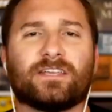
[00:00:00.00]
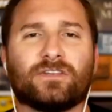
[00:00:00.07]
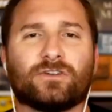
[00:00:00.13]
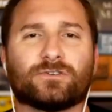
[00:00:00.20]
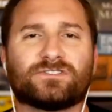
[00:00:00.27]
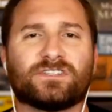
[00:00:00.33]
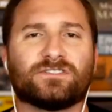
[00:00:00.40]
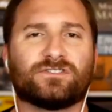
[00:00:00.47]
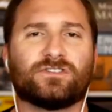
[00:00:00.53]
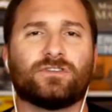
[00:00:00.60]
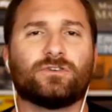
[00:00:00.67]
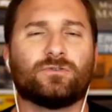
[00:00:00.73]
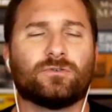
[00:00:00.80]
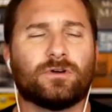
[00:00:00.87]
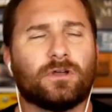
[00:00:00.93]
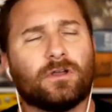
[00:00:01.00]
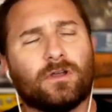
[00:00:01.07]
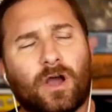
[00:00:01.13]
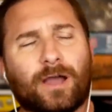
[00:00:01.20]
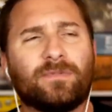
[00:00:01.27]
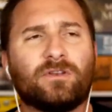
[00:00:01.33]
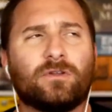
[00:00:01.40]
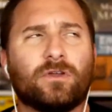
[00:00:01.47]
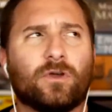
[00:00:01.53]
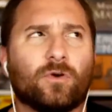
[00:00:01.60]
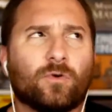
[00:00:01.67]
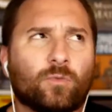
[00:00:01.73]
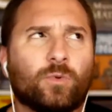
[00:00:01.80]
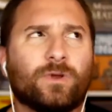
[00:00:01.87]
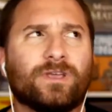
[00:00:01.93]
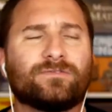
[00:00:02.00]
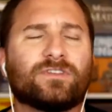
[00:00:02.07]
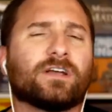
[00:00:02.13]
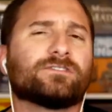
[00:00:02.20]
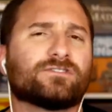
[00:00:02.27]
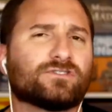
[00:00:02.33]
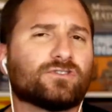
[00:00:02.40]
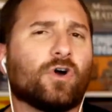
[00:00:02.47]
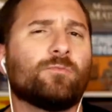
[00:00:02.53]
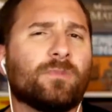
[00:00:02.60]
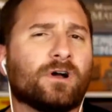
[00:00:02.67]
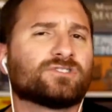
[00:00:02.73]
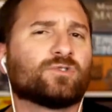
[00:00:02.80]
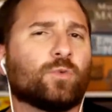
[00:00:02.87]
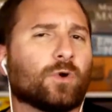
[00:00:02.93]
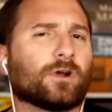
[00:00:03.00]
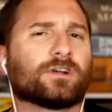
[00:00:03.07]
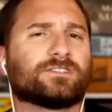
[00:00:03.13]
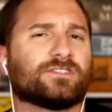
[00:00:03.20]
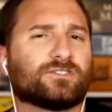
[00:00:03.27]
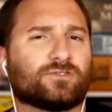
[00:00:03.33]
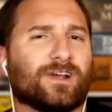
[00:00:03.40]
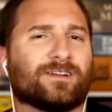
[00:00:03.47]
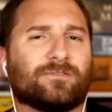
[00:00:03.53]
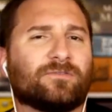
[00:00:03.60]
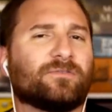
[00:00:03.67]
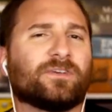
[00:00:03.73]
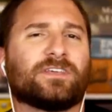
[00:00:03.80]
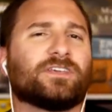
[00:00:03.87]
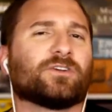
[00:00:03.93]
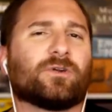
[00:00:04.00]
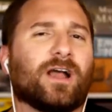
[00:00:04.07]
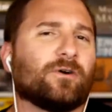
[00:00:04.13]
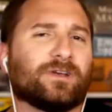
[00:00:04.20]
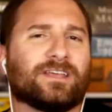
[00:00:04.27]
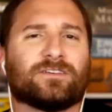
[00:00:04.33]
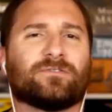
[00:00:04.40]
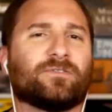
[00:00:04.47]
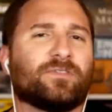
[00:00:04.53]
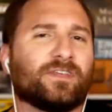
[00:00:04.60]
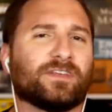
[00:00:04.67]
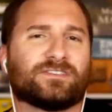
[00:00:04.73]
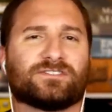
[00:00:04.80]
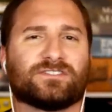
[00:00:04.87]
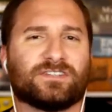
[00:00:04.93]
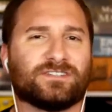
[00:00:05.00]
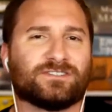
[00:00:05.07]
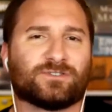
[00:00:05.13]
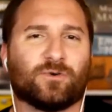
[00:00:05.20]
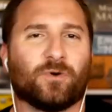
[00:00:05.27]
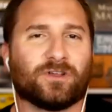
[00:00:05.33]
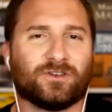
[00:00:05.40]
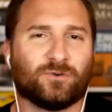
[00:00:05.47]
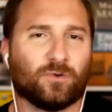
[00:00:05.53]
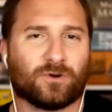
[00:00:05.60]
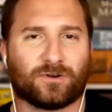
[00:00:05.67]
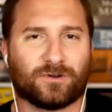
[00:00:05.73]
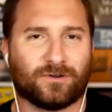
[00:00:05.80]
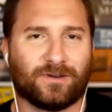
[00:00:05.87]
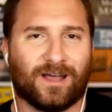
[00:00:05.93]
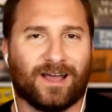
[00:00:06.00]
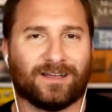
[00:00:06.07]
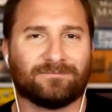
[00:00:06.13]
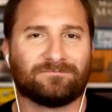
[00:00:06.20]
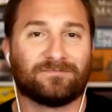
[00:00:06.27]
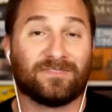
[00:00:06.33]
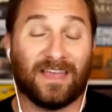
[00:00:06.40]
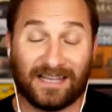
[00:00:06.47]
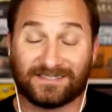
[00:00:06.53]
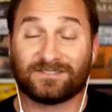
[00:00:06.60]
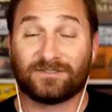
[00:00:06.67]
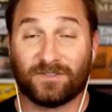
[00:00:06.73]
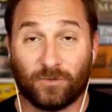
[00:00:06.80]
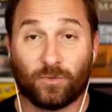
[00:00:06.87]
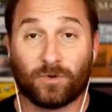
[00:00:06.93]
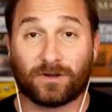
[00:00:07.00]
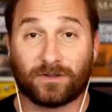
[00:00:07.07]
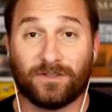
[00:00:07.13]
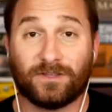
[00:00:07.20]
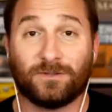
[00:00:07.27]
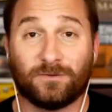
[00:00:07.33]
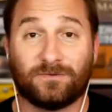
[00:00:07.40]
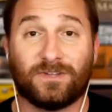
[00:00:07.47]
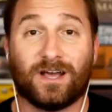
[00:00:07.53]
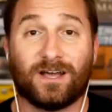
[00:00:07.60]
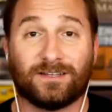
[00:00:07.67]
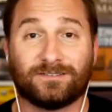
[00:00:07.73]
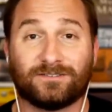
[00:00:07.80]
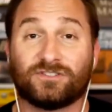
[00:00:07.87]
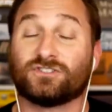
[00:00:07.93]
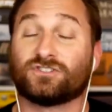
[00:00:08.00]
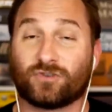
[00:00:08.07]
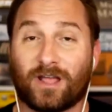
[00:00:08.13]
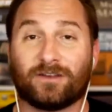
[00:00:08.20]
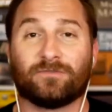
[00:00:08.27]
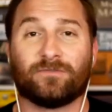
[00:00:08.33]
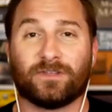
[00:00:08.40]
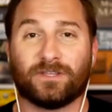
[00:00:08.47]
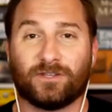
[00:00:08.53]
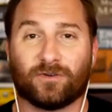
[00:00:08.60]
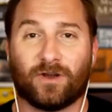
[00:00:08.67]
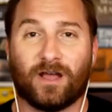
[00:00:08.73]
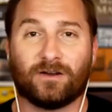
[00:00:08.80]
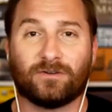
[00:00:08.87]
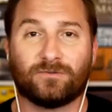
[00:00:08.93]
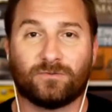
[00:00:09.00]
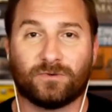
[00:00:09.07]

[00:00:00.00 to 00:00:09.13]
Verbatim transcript: You know, since you, I mean, we've done so much work to try to figure out if this is going to work or not. That's the work that you've done to try to figure out.